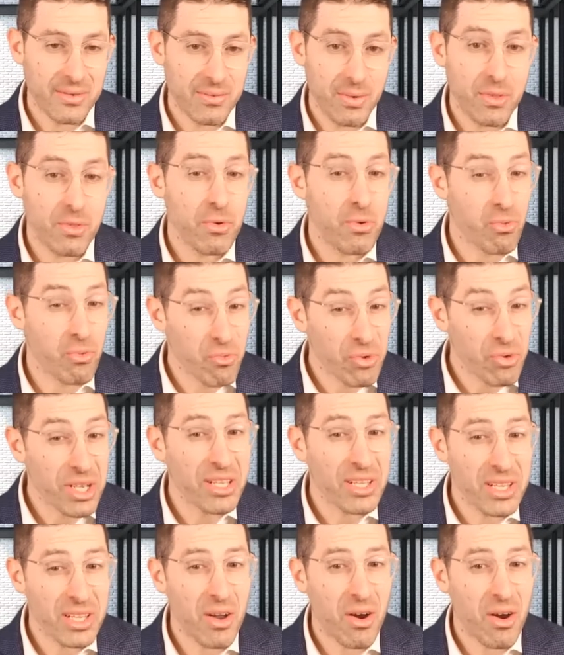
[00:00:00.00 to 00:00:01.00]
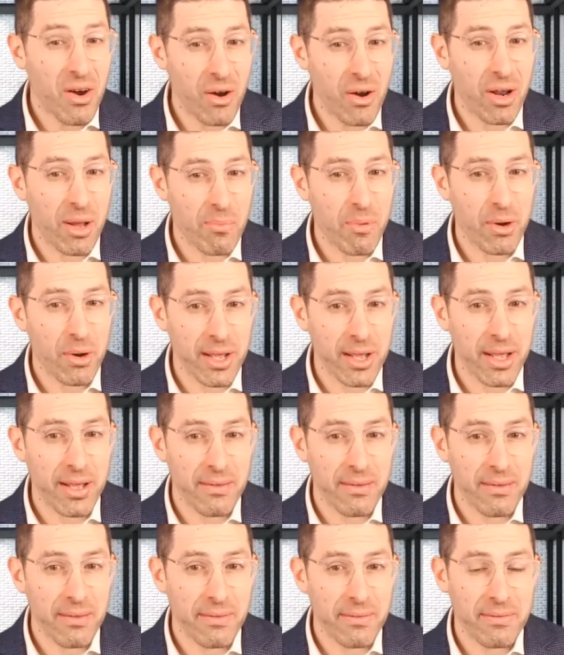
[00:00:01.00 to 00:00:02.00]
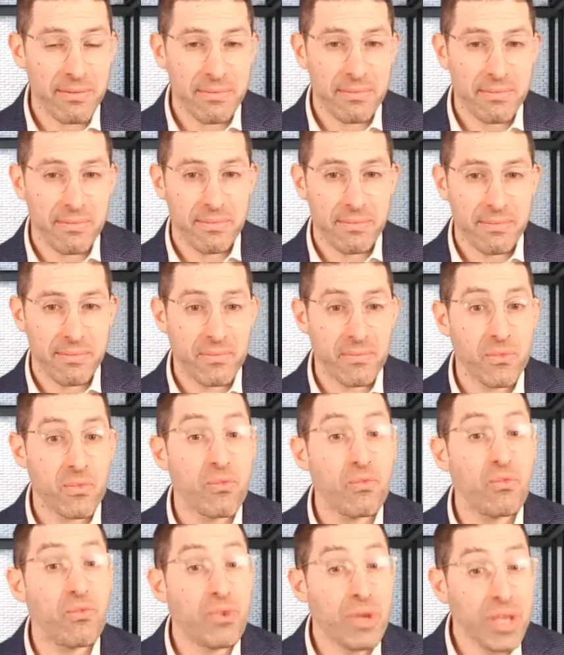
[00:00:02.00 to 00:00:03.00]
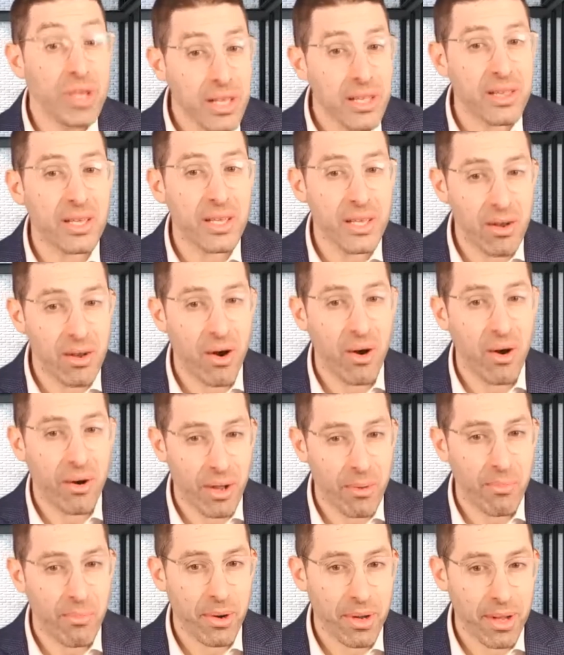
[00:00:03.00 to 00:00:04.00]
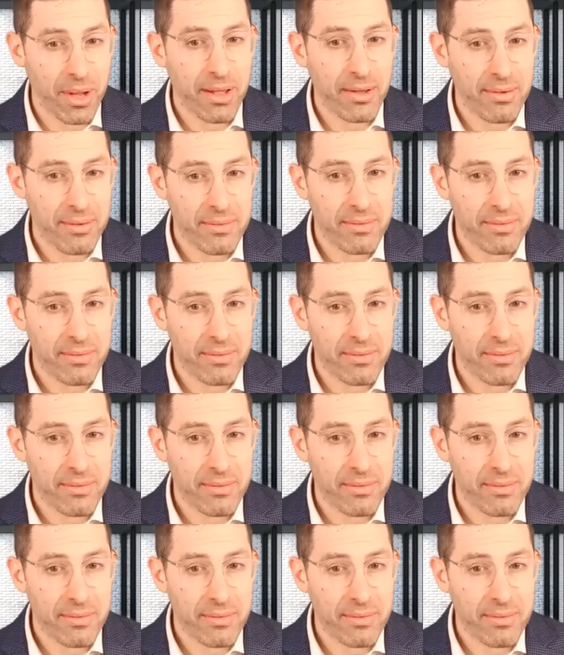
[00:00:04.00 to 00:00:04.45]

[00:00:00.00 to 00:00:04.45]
Went through a really hard upbringing. Really hard upbringing.